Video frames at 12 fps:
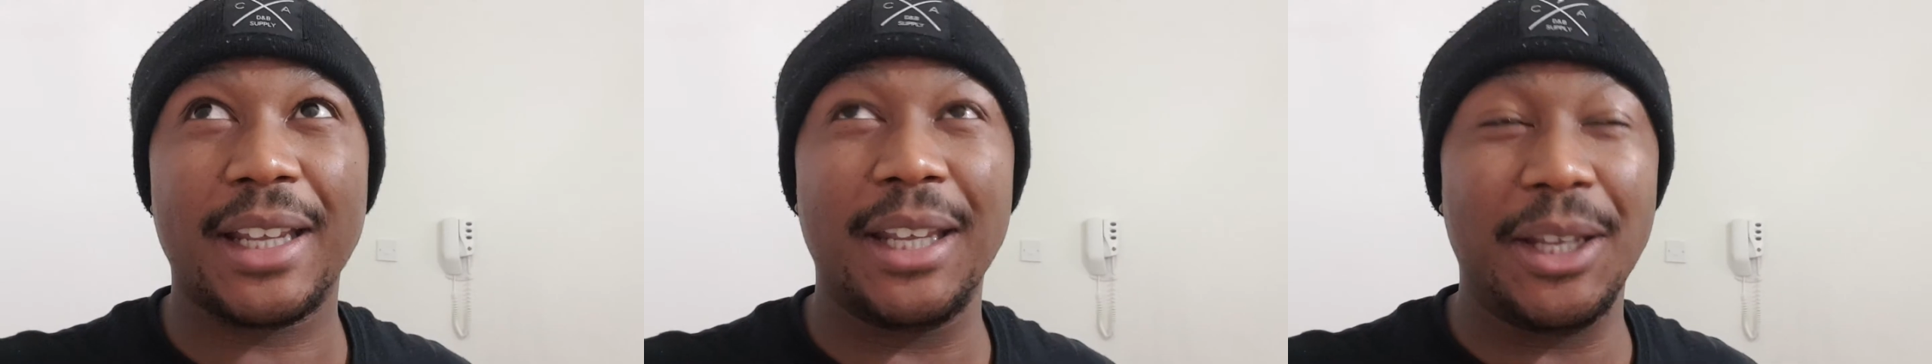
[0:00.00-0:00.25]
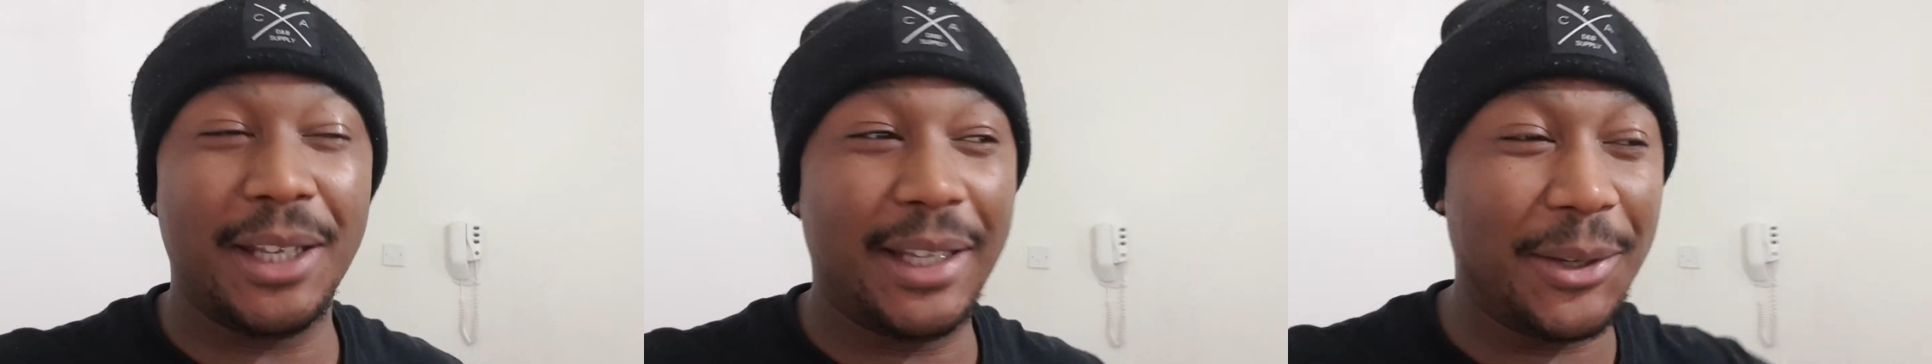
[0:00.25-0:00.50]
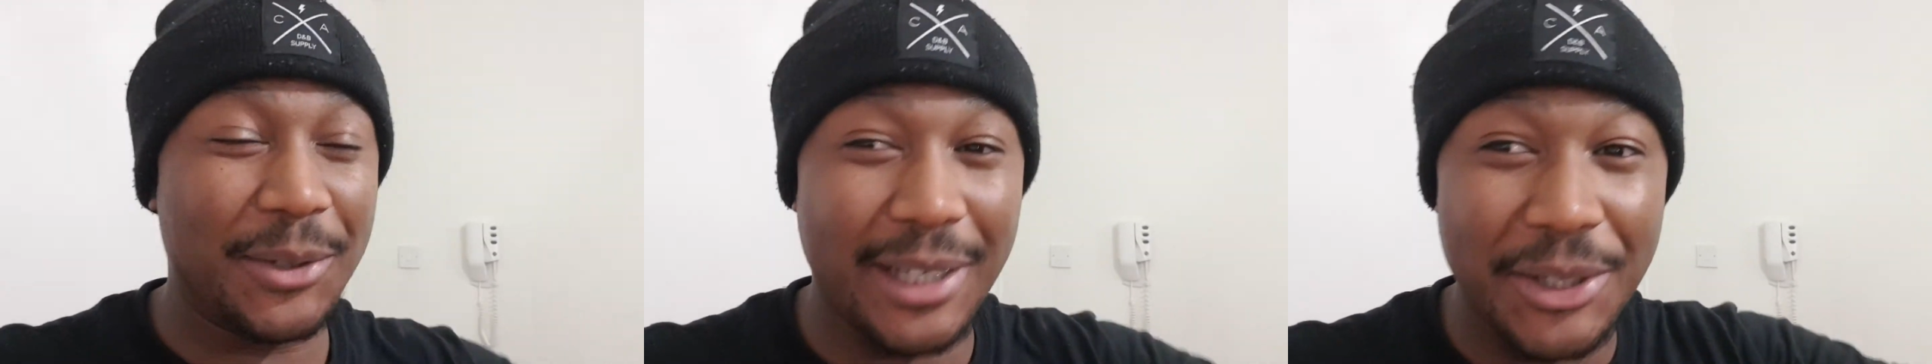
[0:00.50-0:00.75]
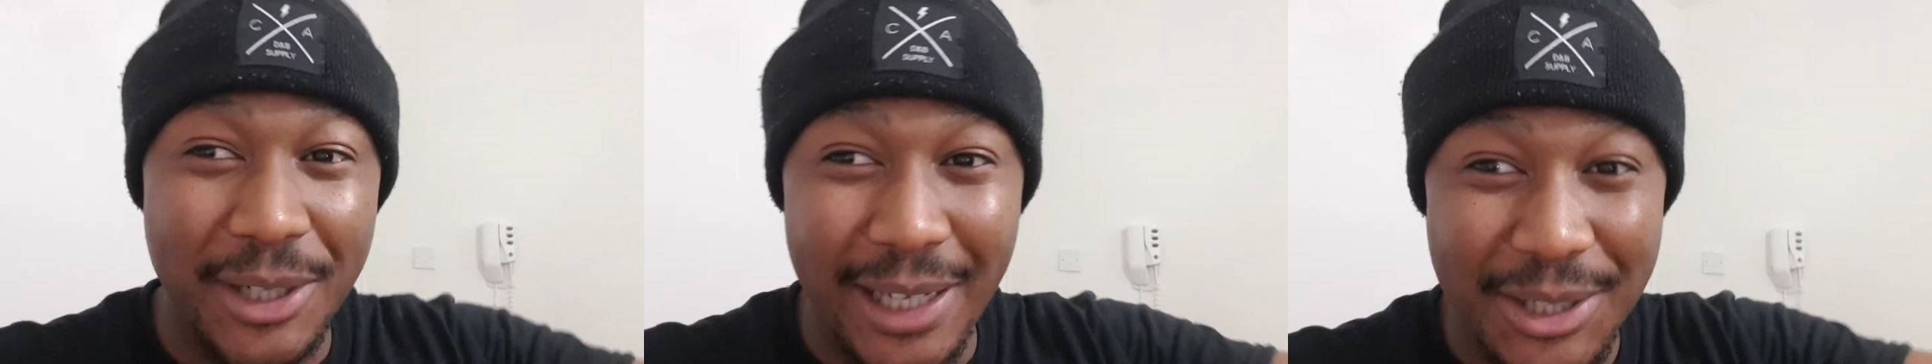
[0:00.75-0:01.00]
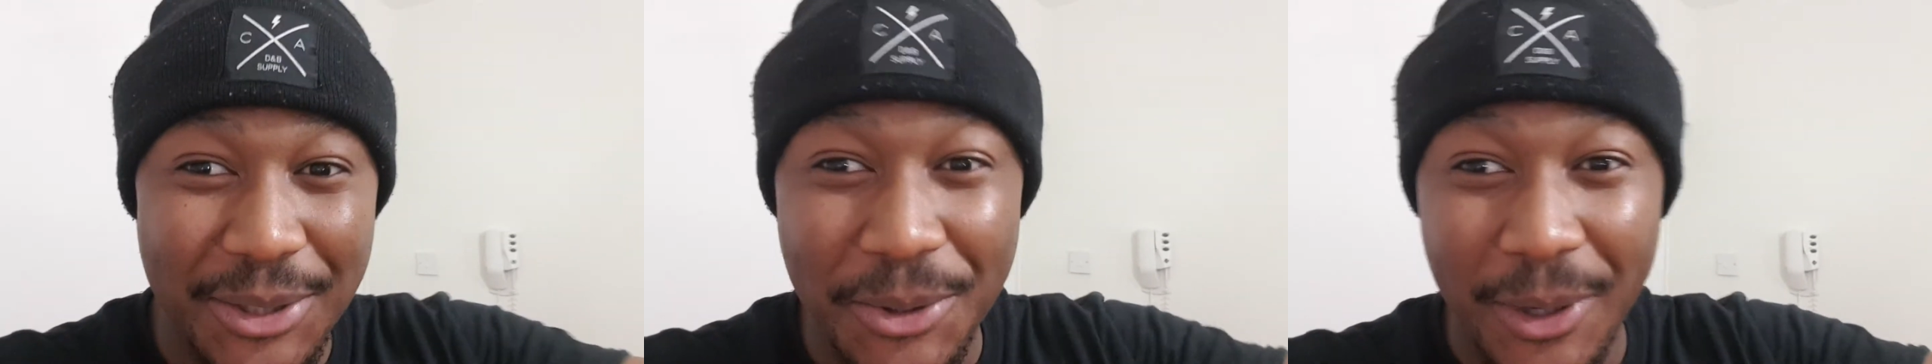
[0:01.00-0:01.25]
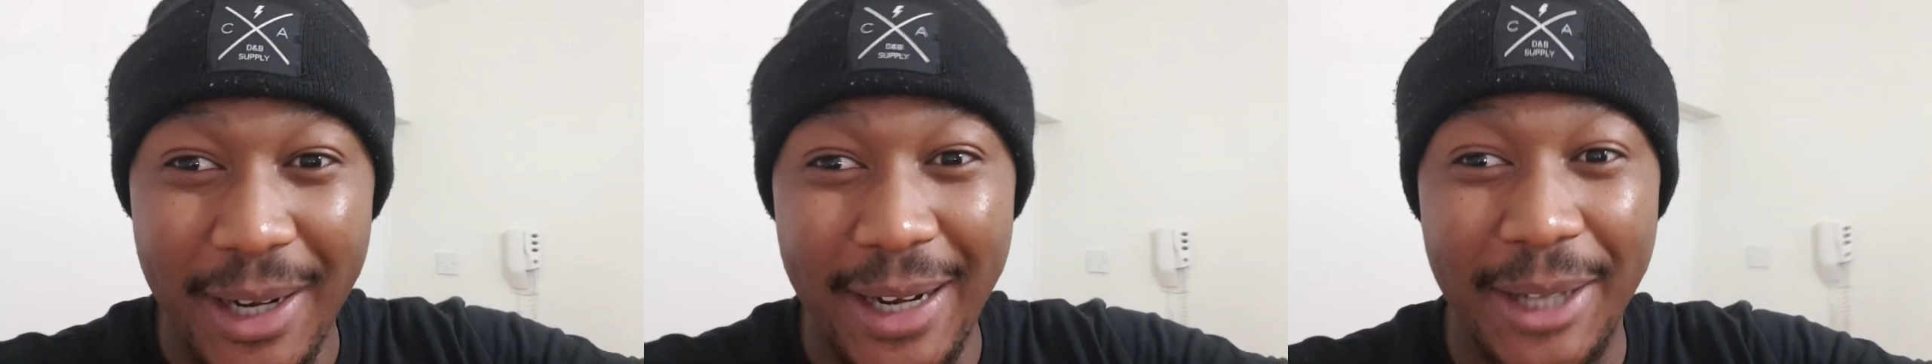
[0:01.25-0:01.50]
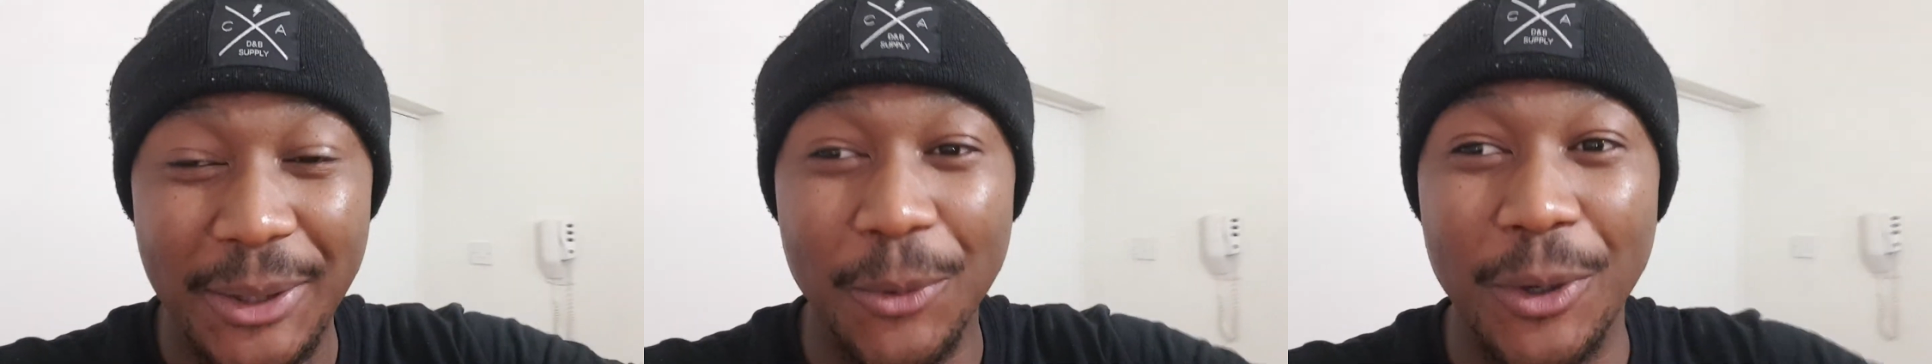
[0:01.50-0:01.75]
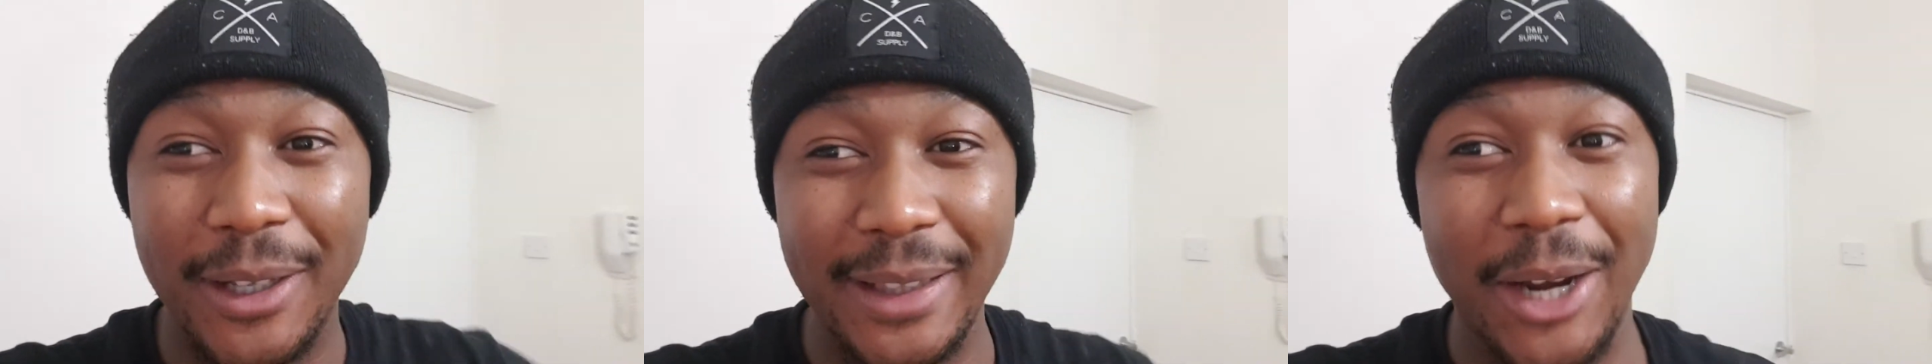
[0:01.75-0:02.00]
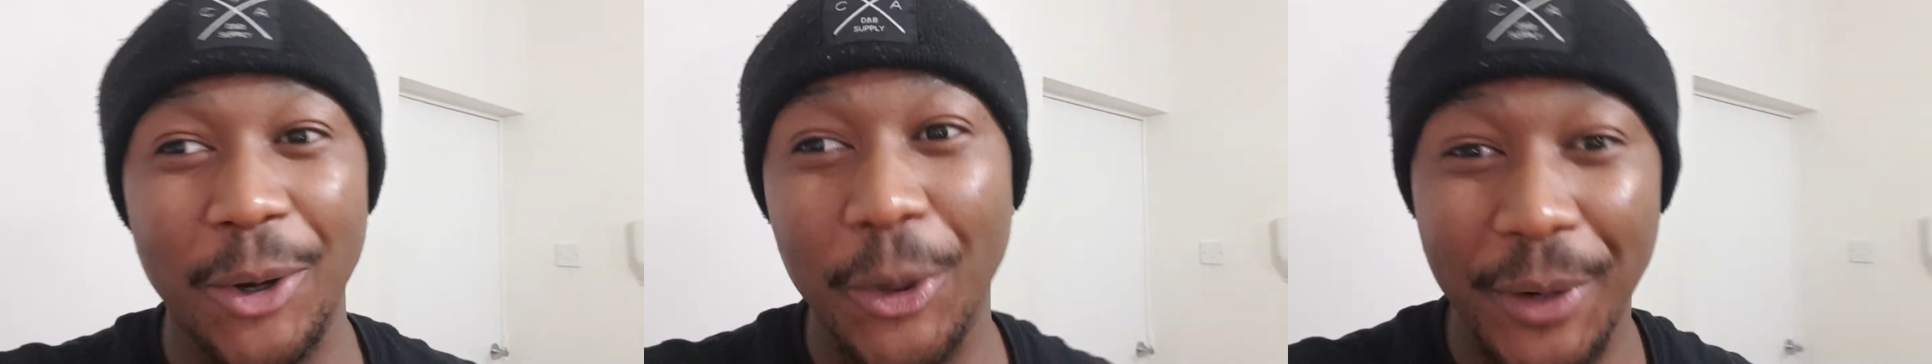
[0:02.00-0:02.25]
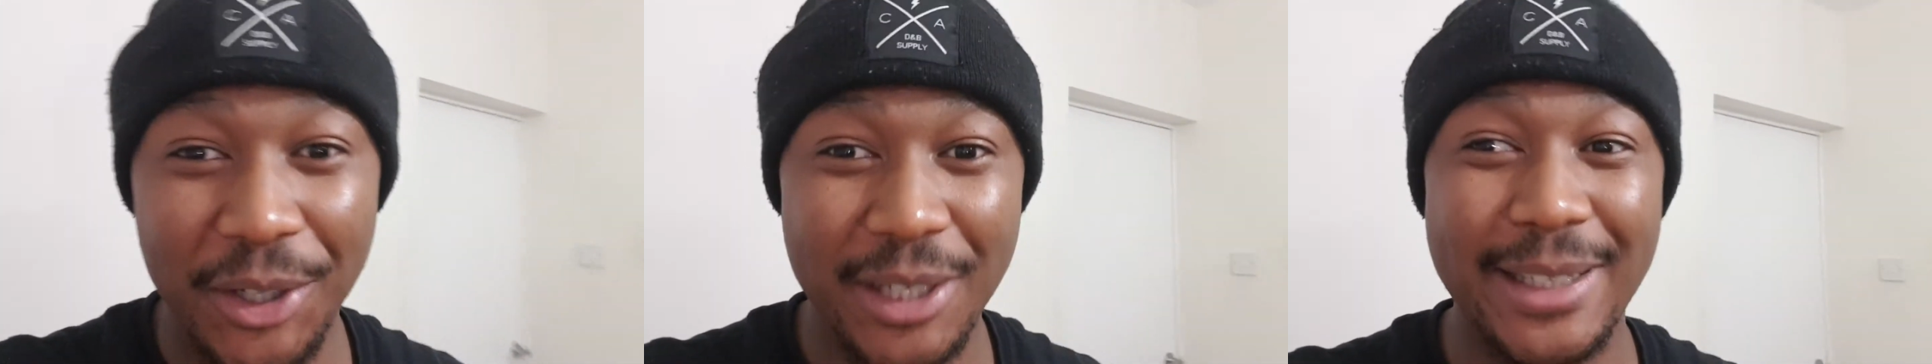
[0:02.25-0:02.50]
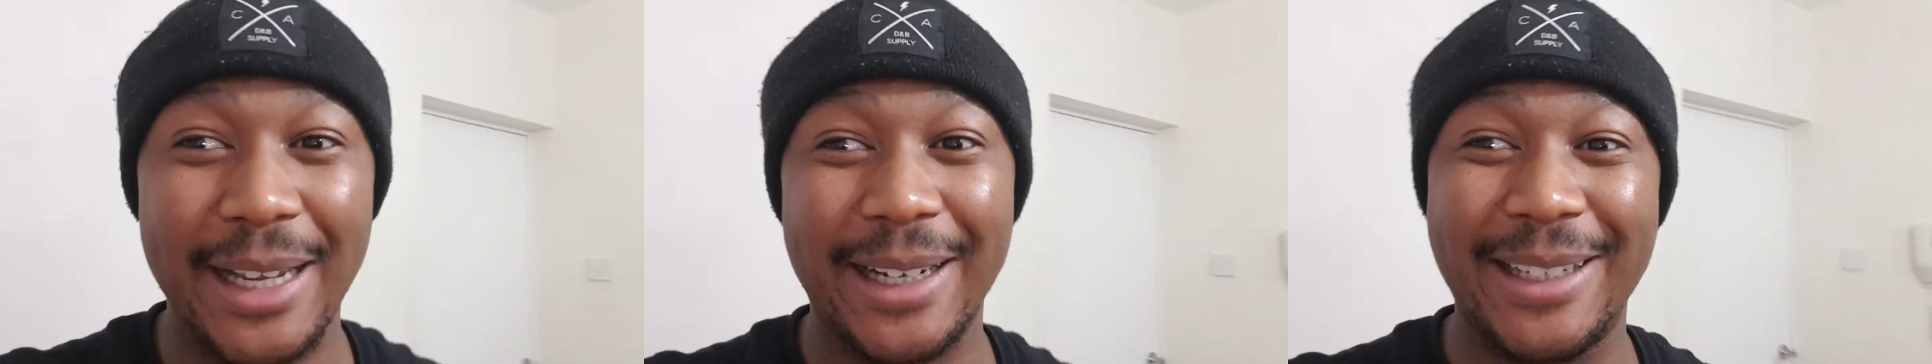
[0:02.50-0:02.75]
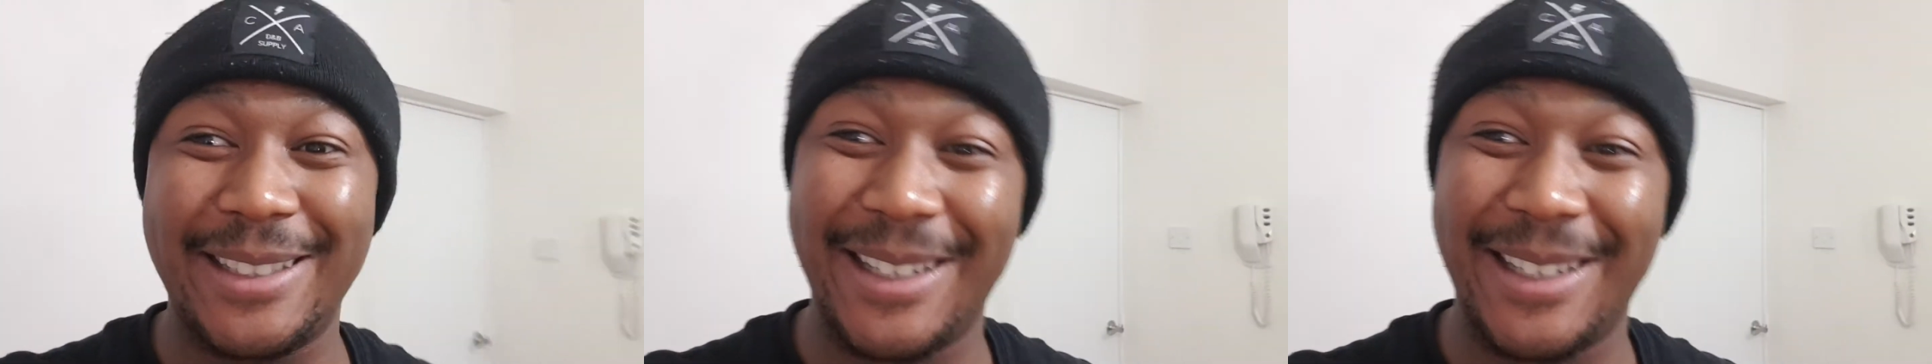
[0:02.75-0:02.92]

He he was literally like soaring at the wall and then already just like